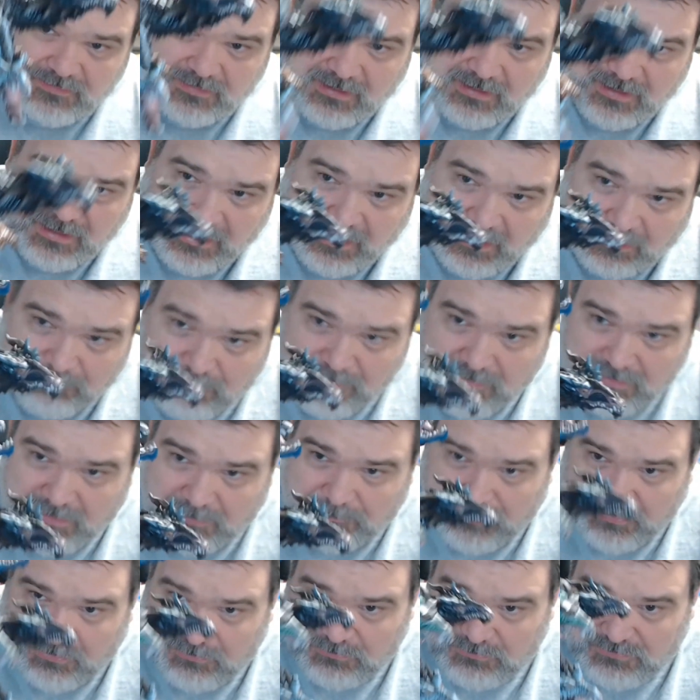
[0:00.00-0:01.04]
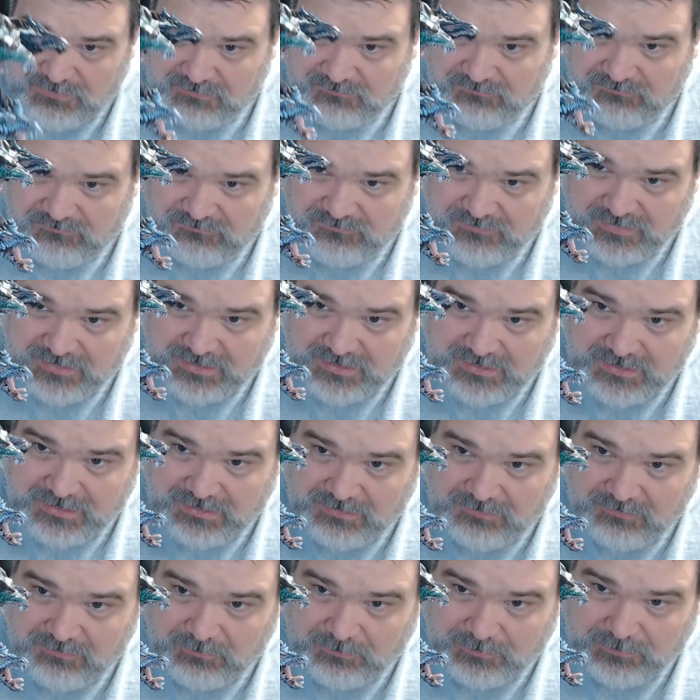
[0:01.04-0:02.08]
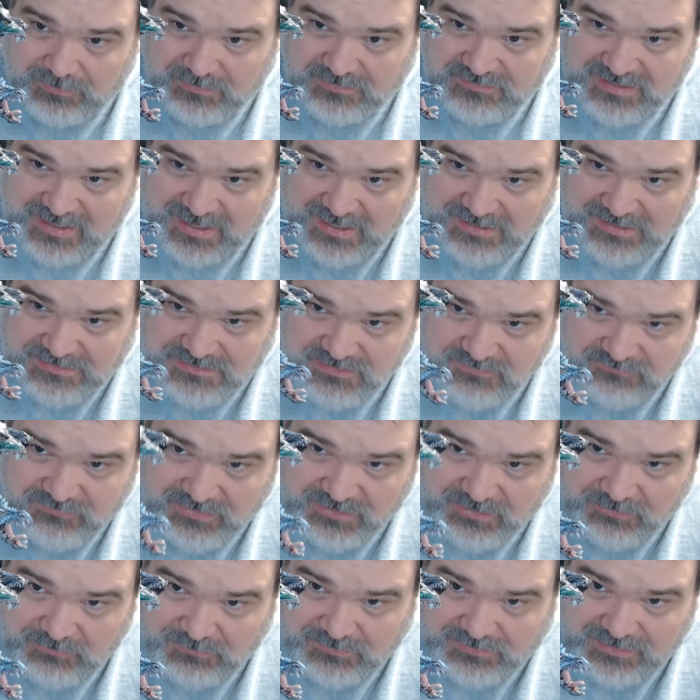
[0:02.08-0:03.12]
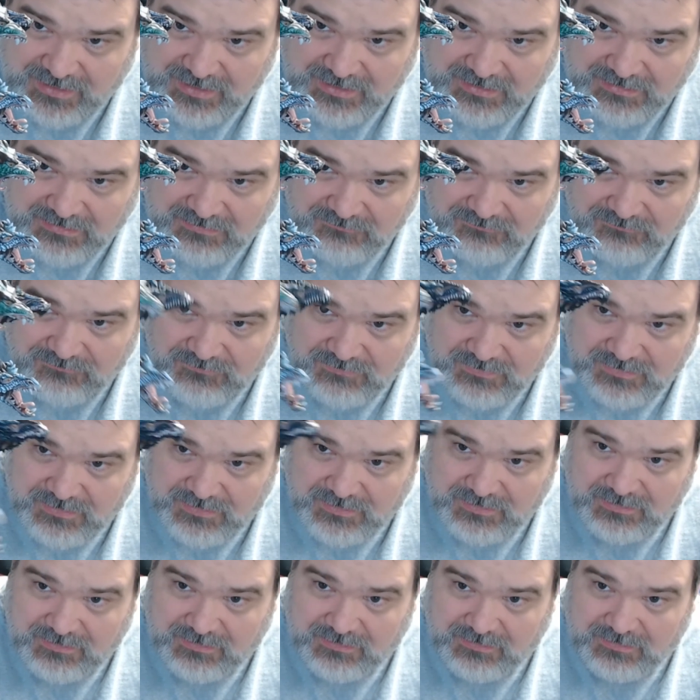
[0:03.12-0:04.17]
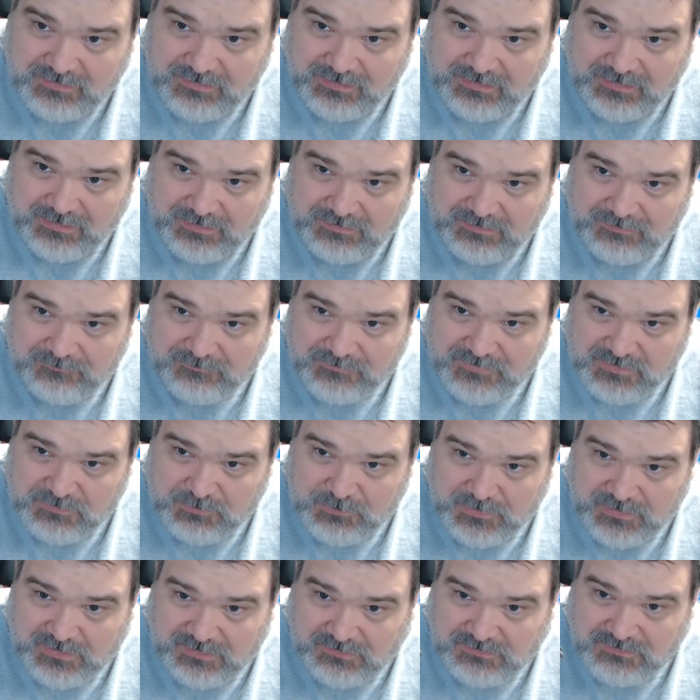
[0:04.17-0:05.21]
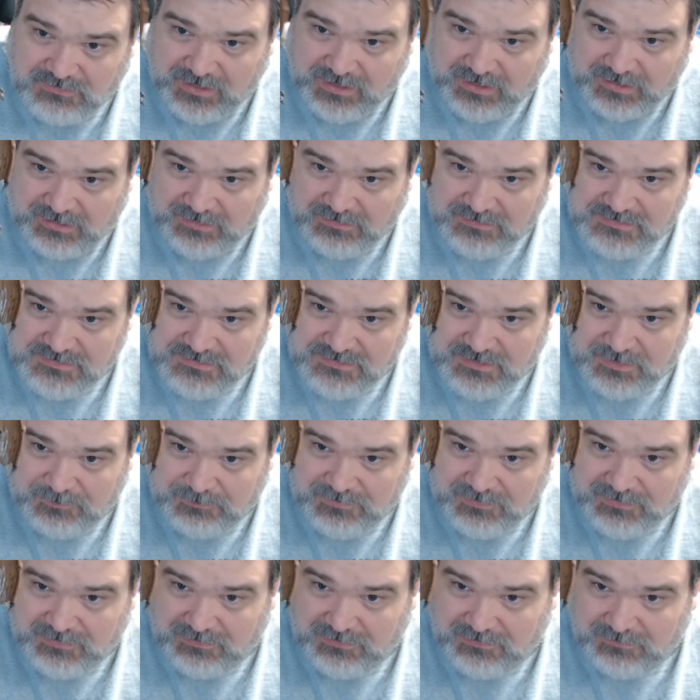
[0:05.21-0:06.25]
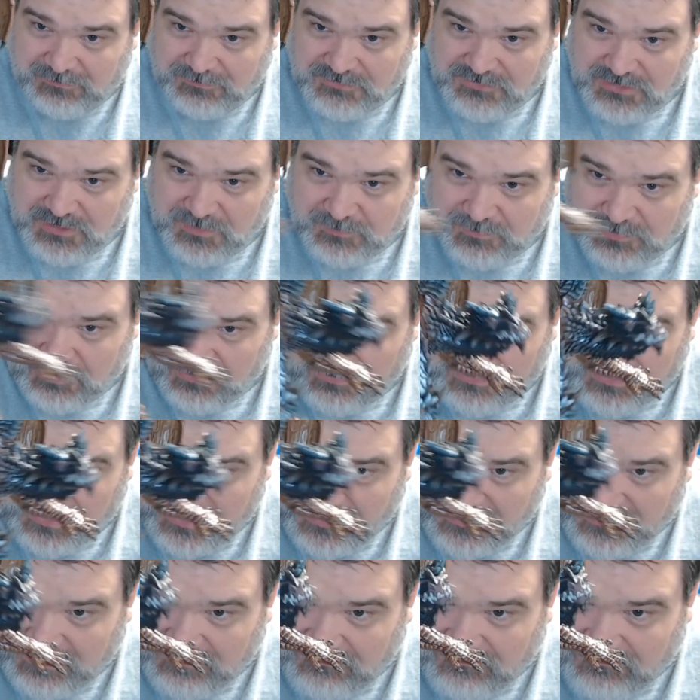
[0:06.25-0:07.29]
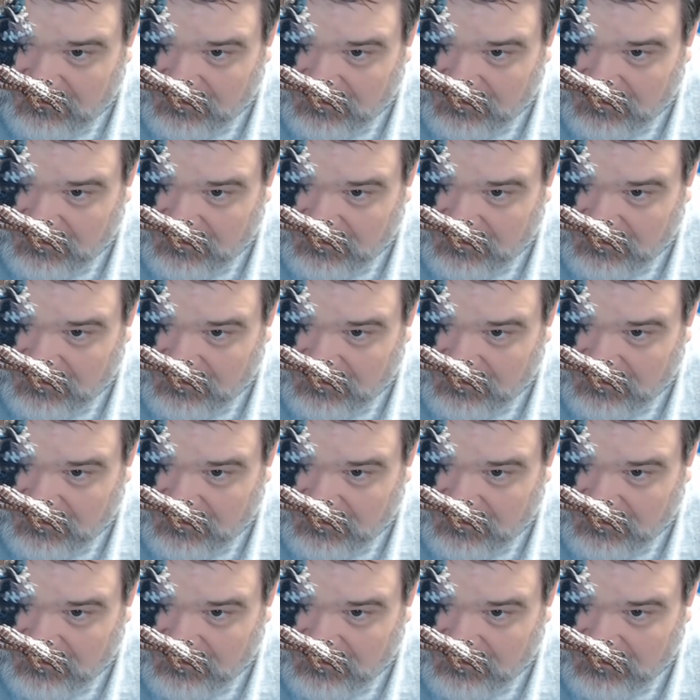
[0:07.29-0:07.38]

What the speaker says: I'm going to post a video. I'm going to attach a video at the end of this Pickled Dragon Unscripted, a little tribute I did for